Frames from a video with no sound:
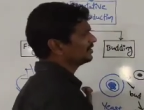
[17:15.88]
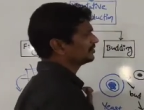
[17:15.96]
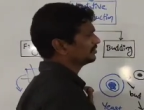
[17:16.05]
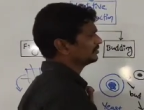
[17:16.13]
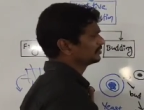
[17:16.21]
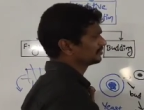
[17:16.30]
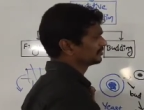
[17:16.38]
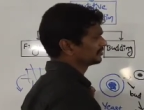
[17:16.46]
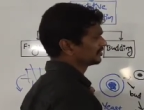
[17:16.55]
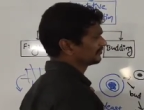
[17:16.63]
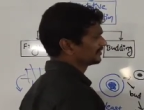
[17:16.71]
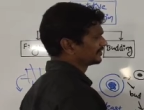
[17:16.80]
And
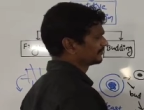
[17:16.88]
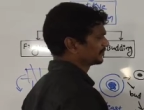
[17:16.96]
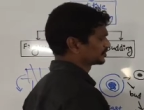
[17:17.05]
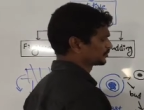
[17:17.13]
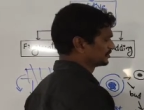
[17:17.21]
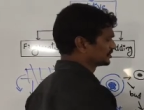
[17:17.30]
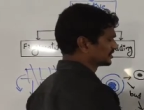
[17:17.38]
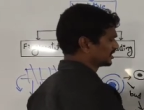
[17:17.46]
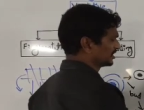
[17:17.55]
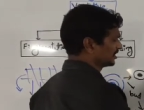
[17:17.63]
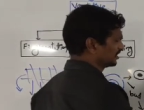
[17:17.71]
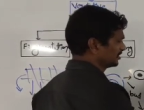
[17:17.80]
the very first one
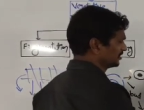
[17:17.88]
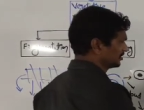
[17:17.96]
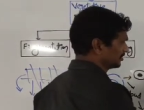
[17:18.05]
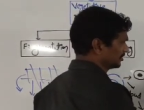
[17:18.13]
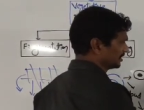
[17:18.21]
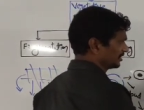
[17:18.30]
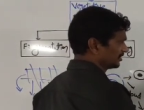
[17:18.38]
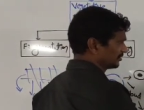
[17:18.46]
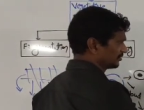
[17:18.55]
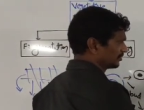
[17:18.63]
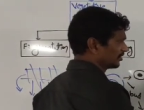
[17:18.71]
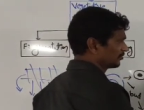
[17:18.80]
is the
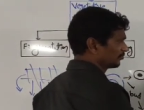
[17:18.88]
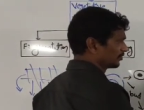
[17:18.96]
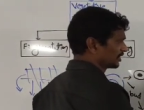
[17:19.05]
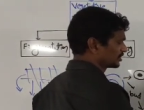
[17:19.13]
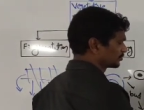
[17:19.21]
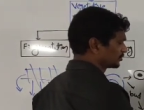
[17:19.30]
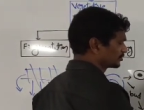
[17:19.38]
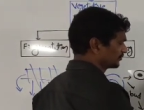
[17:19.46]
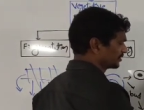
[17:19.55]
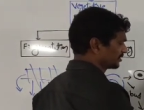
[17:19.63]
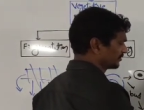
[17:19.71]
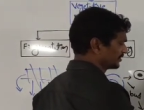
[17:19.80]
non-motile
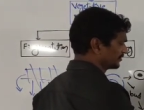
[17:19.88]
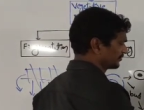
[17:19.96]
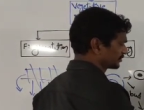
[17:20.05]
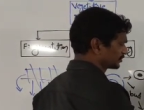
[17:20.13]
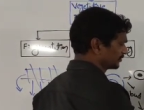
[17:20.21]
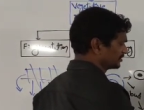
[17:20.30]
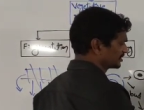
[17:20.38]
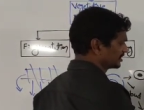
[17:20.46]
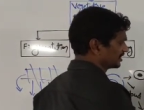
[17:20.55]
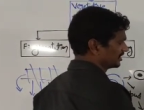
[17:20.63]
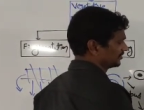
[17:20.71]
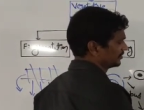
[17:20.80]
spores. The very first one
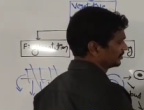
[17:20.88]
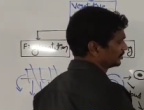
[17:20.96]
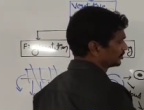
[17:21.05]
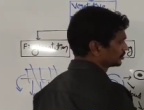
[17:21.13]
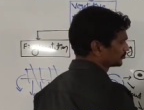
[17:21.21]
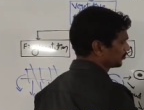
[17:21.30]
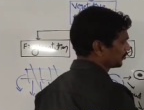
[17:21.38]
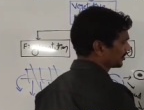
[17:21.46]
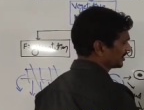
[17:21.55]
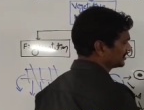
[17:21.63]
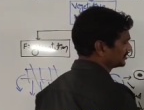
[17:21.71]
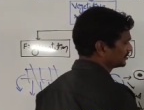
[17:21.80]
is the
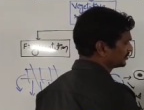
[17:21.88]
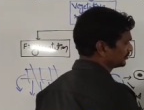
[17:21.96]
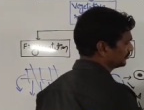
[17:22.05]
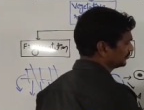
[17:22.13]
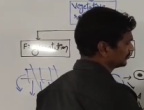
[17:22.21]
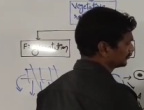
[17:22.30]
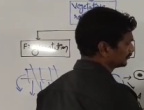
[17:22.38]
sporangio